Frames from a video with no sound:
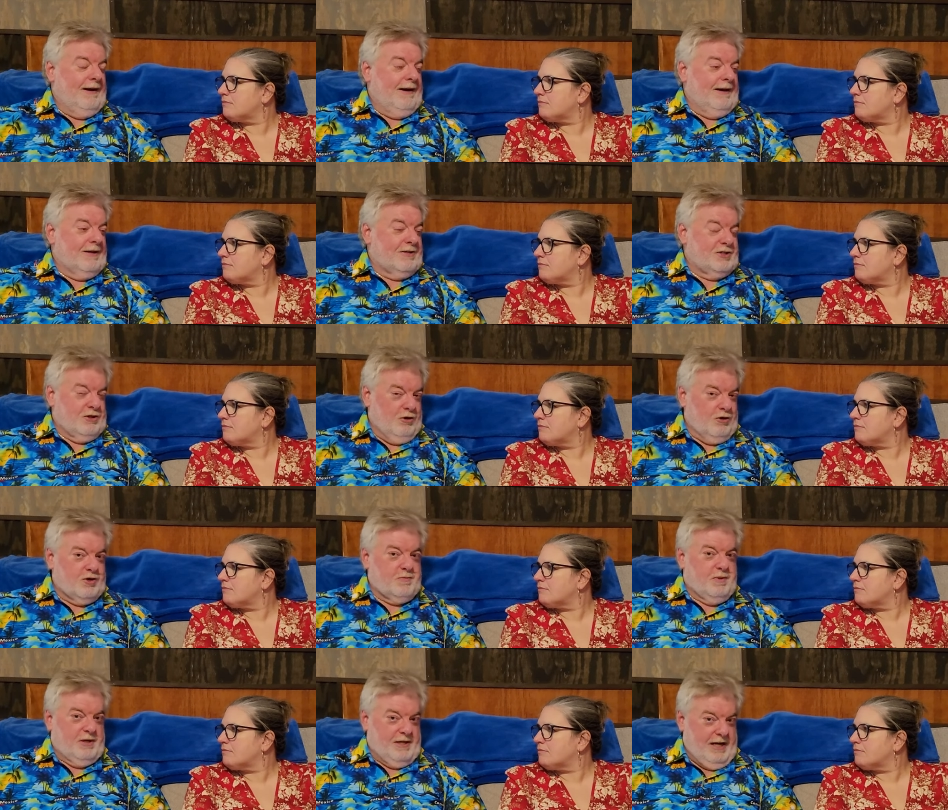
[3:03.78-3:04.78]
Speaker 1: Uh,
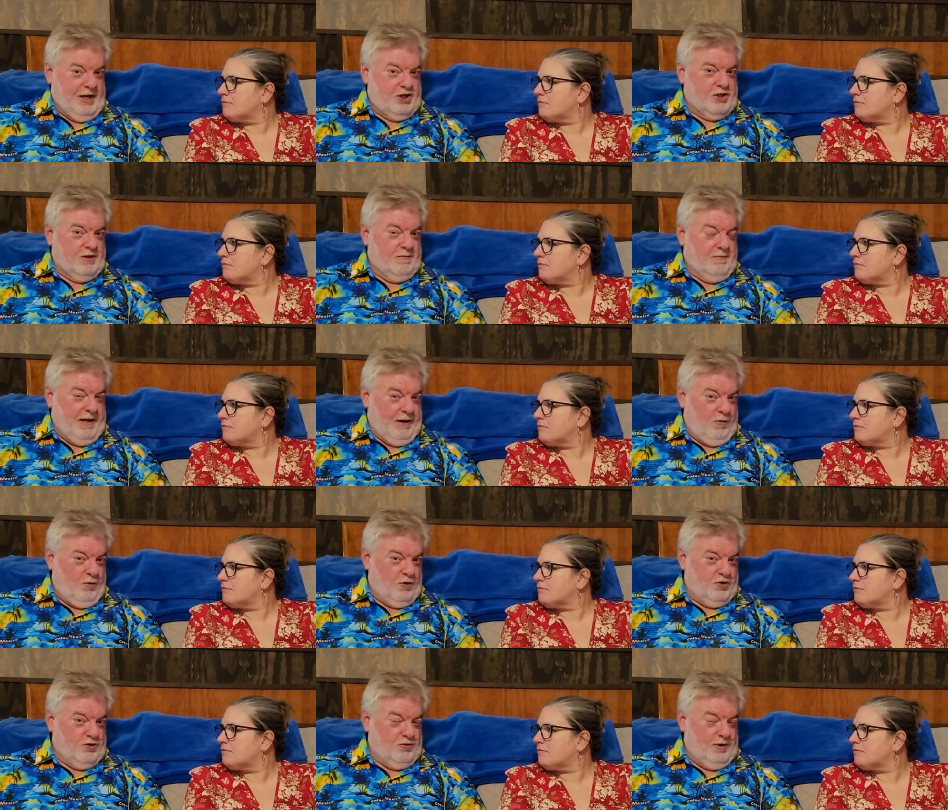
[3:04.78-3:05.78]
surge protection
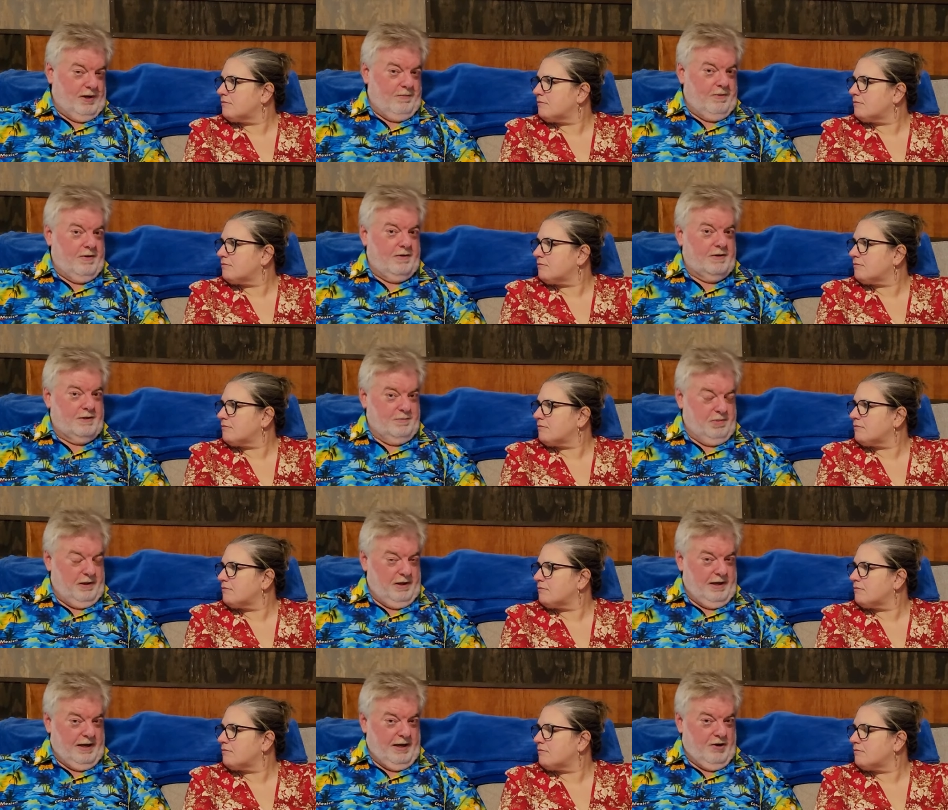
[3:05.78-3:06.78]
power strip to
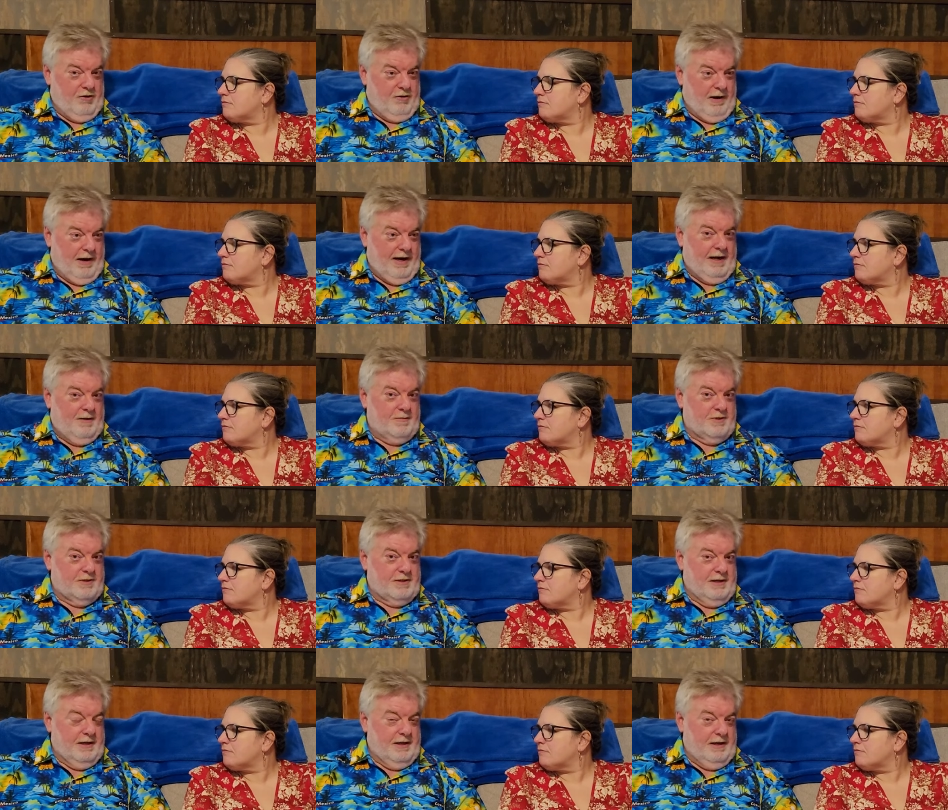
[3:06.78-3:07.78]
plug in your
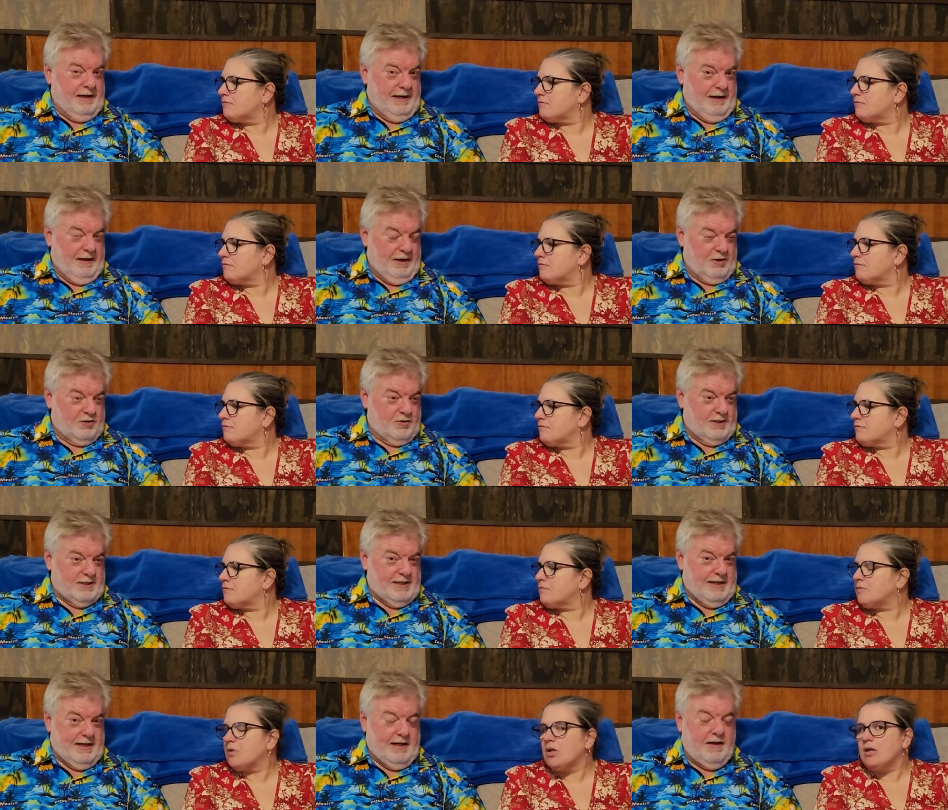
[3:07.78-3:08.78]
items that need
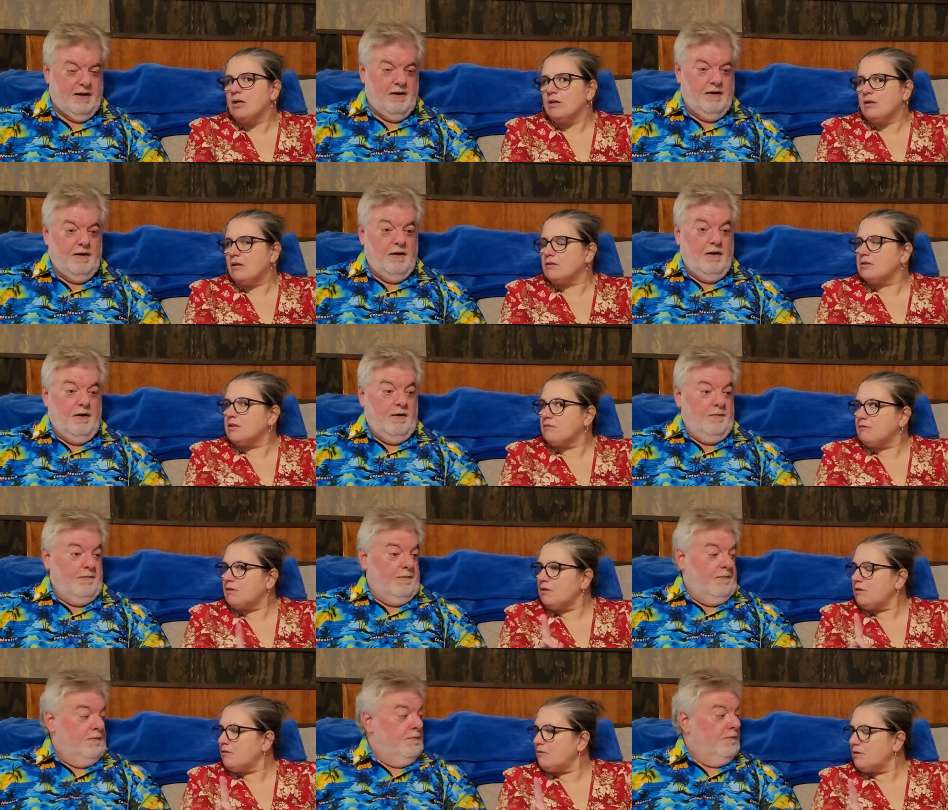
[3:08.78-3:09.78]
electricity.
Speaker 2: Now, some
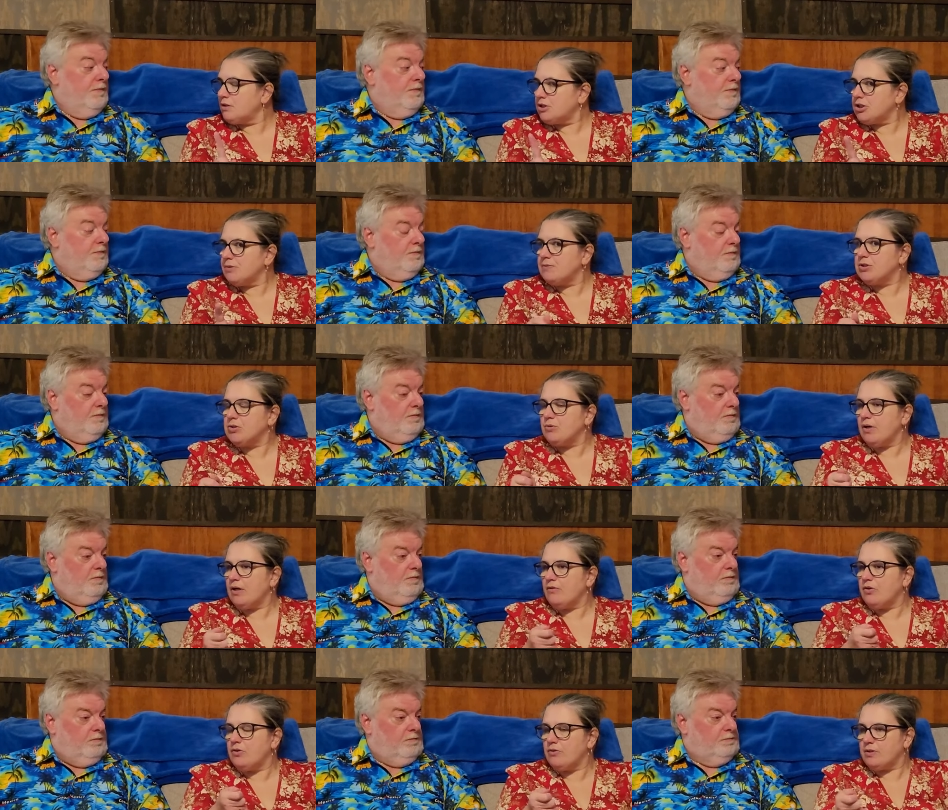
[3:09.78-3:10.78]
of the newer ships do
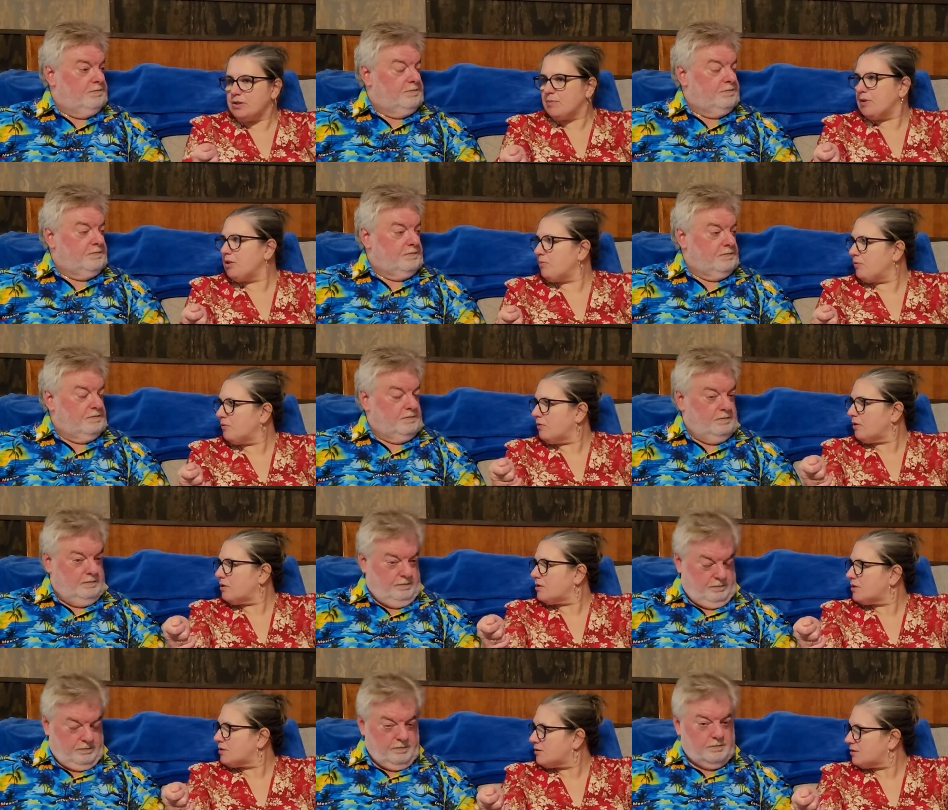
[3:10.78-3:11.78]
have U S B
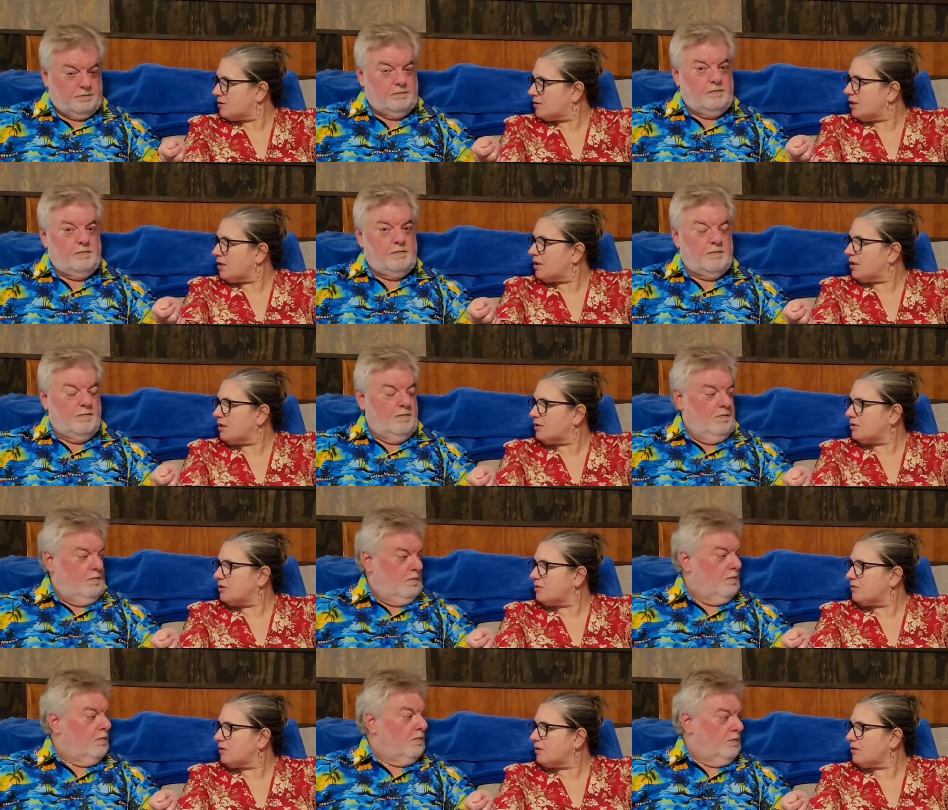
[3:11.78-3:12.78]
ports stuck
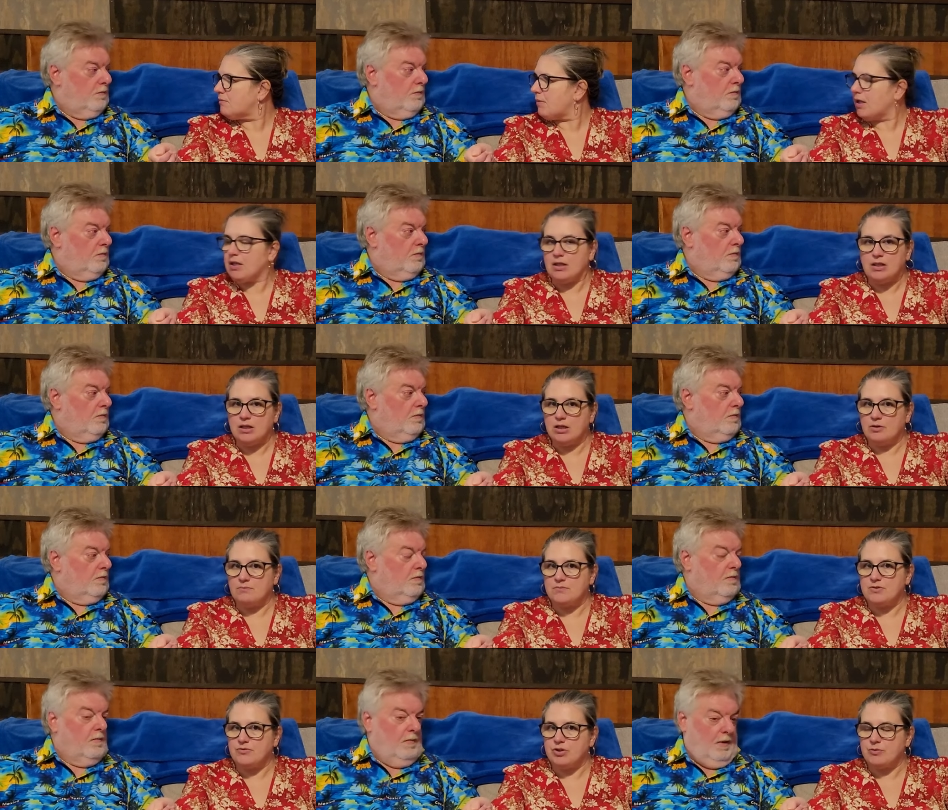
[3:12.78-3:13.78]
into the by the
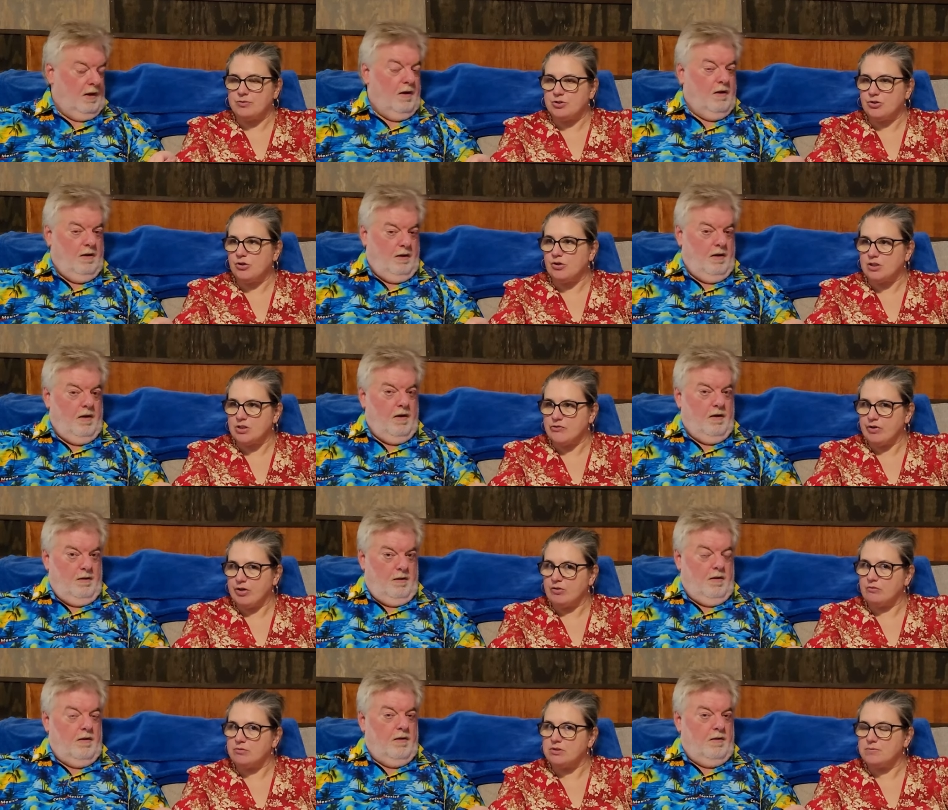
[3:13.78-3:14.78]
limbs to charge
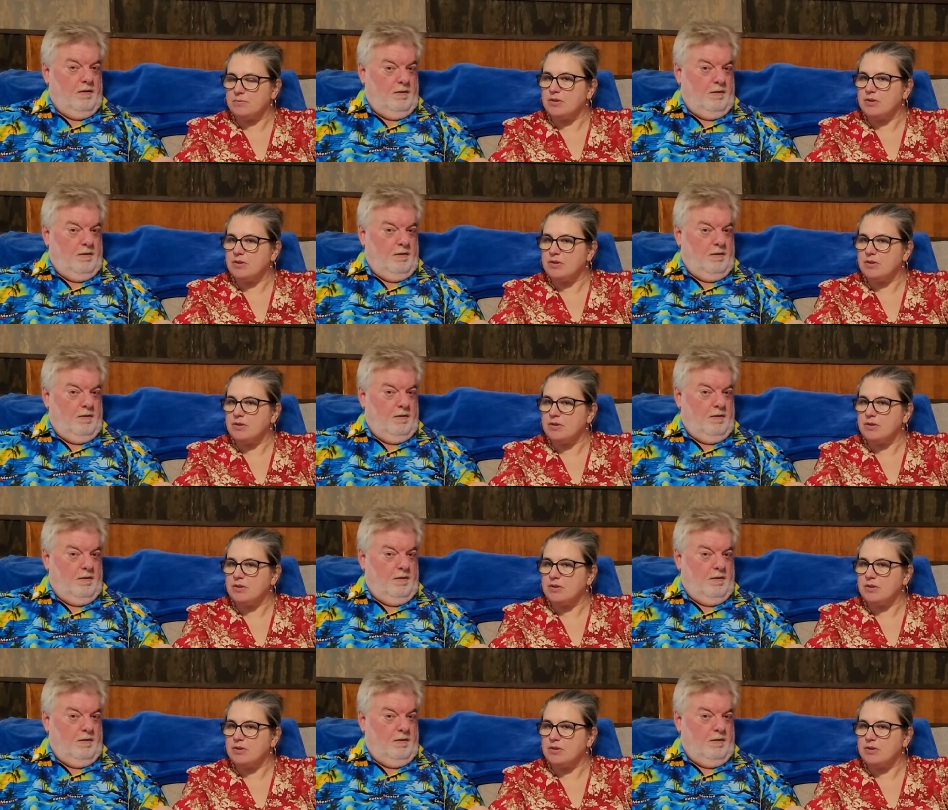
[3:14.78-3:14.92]
phones,